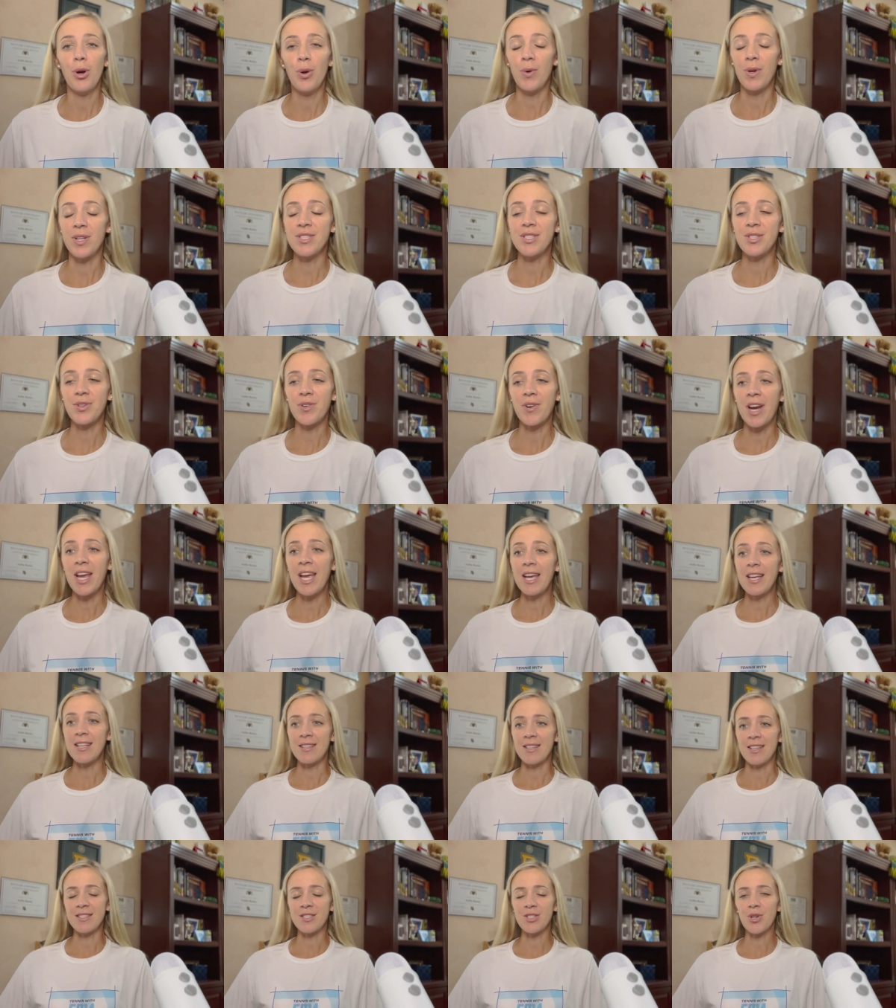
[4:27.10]
No, to your it's
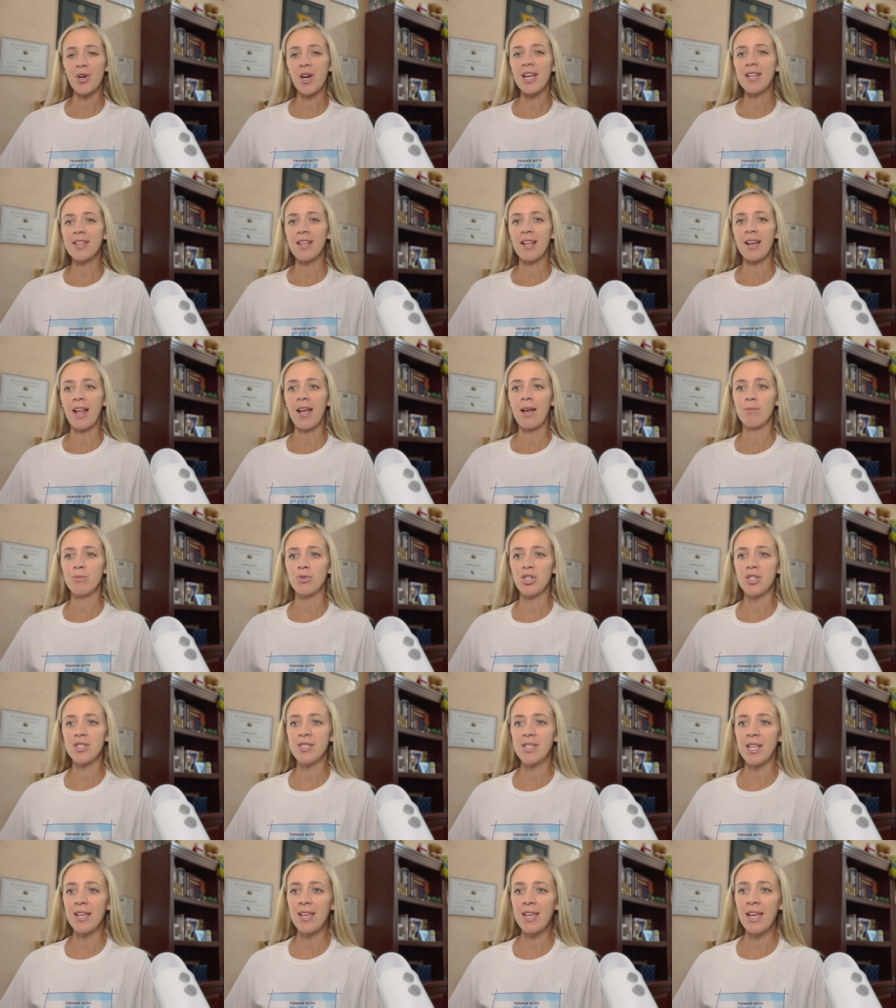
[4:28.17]
great. It's great. And I'm
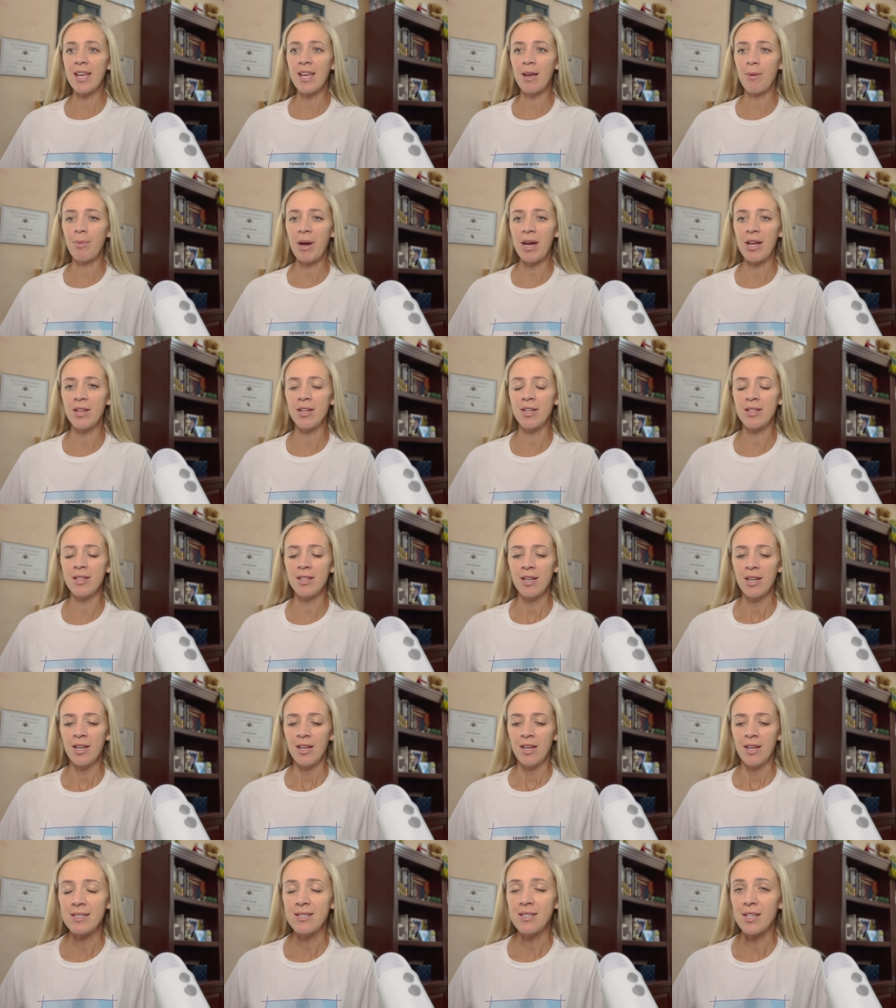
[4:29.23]
just thinking about it.
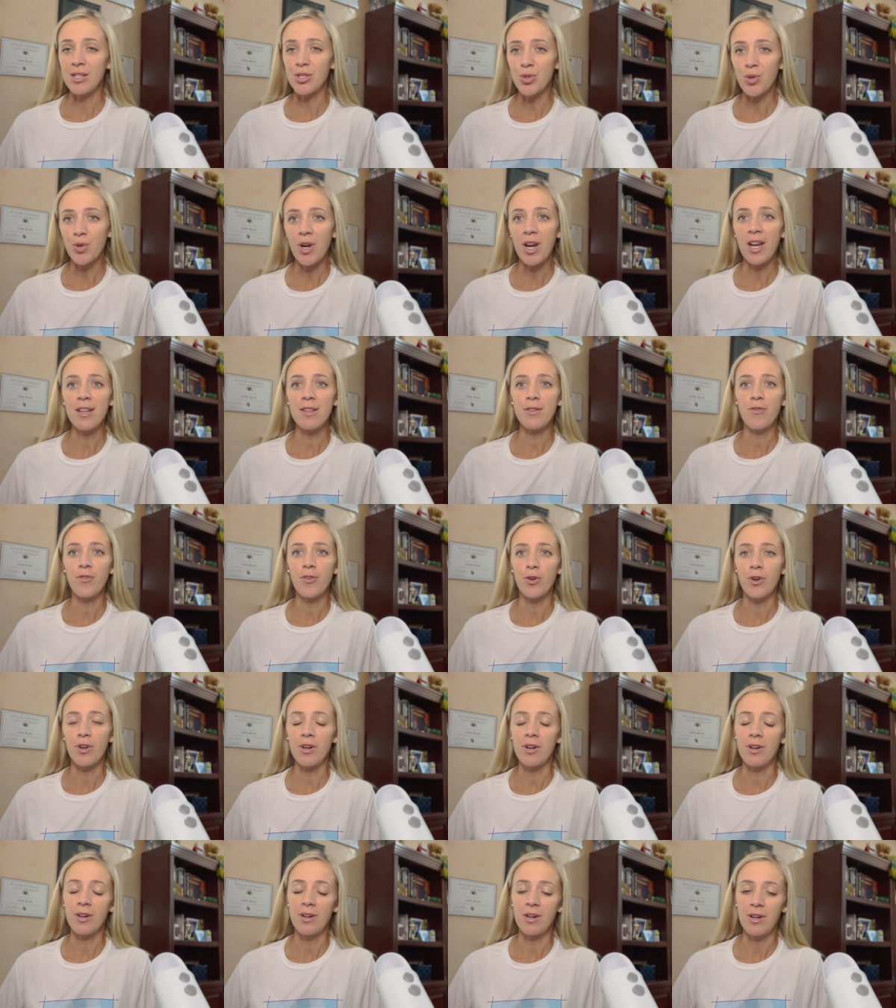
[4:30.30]
This is great
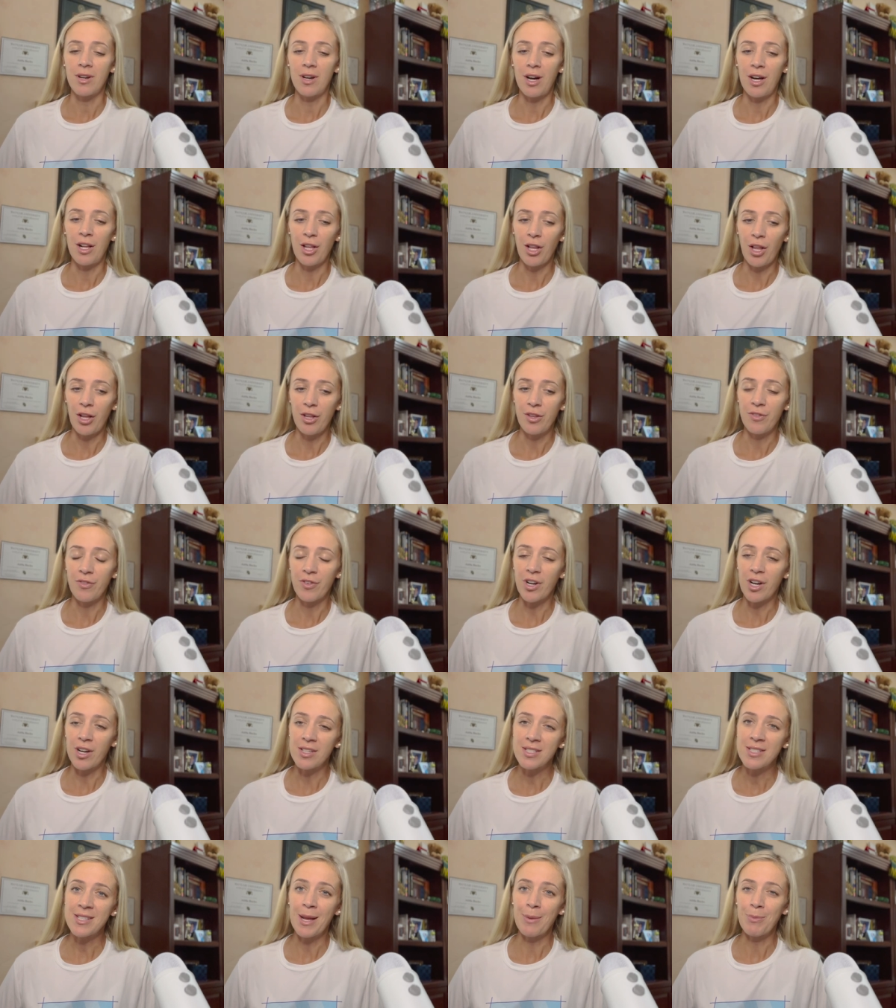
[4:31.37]
for a lot of
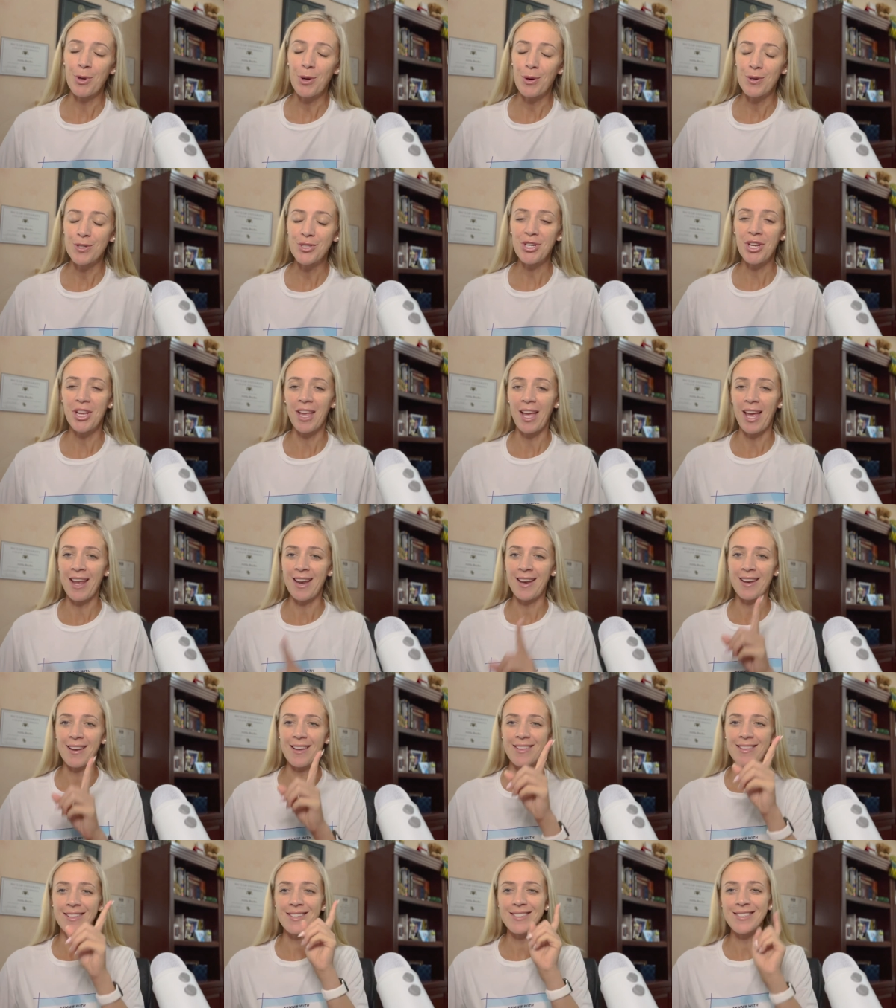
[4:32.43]
girls I'm coaching,
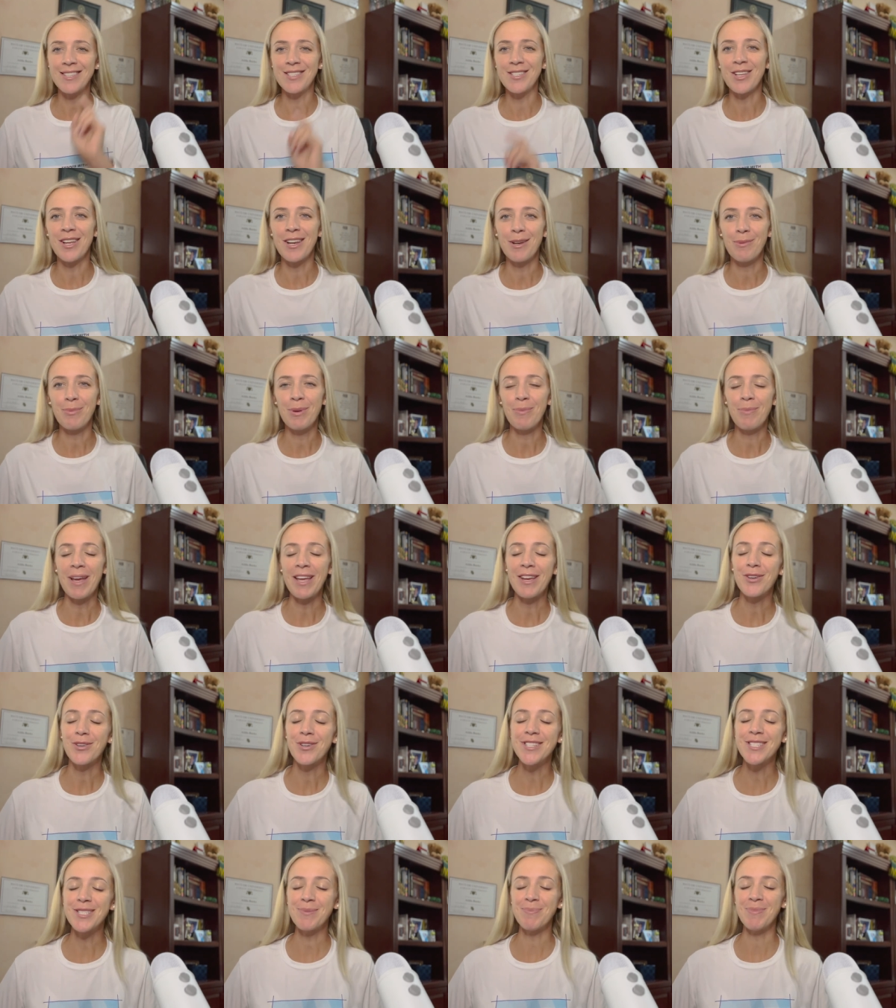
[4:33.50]
and this is going to be my
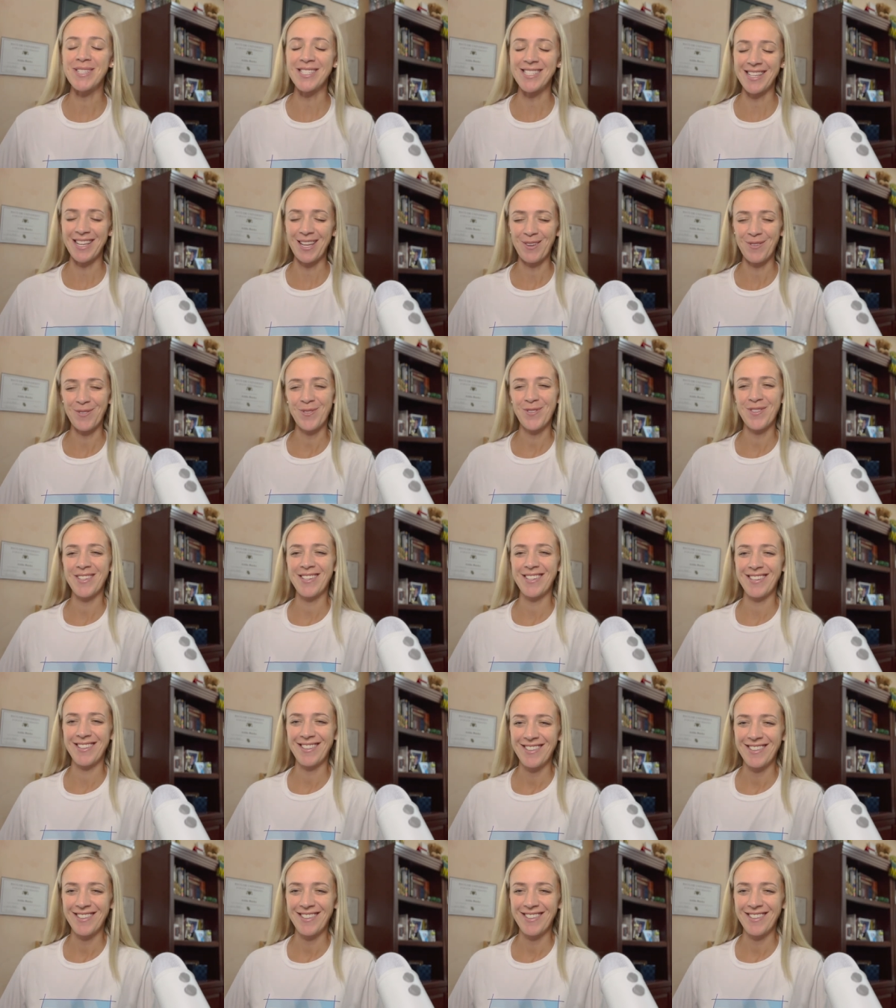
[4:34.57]
Christmas gift.